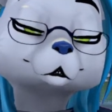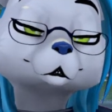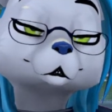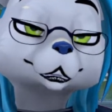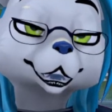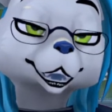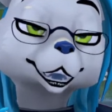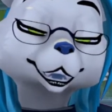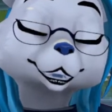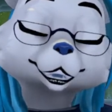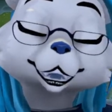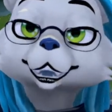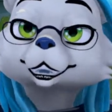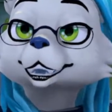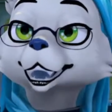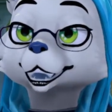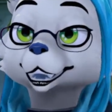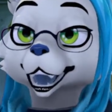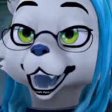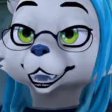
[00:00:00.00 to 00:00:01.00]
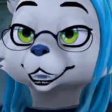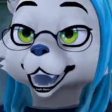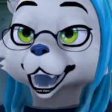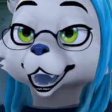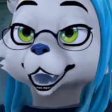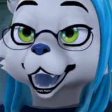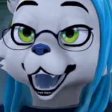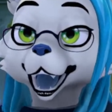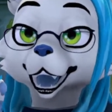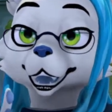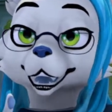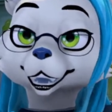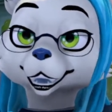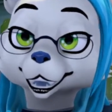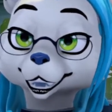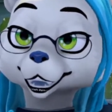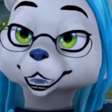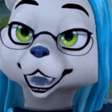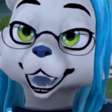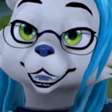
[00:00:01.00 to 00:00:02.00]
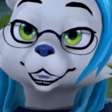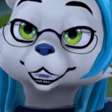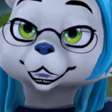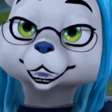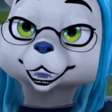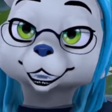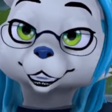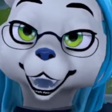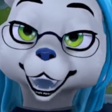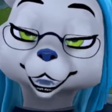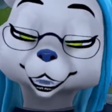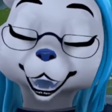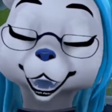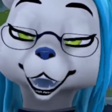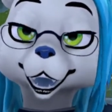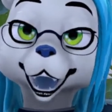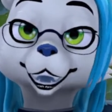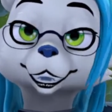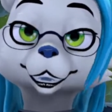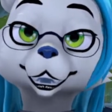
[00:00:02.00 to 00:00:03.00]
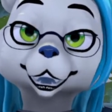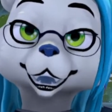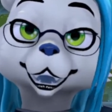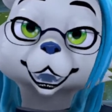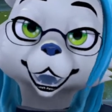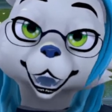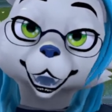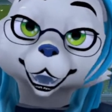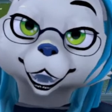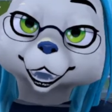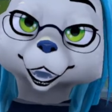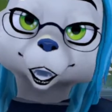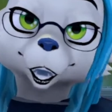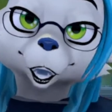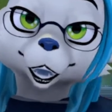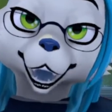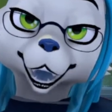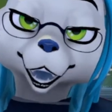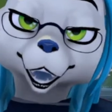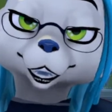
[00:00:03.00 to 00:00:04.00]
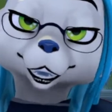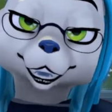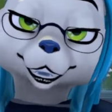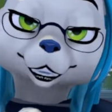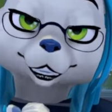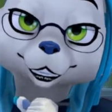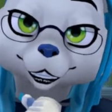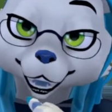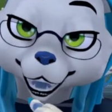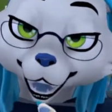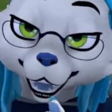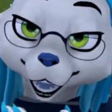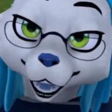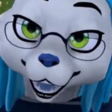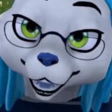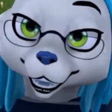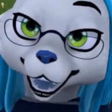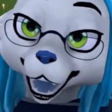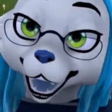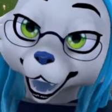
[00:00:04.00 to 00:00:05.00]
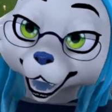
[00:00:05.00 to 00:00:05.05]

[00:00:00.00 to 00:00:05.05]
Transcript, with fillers: are resistant to sunlight, that would make sense because the more feeding you do, the more human-like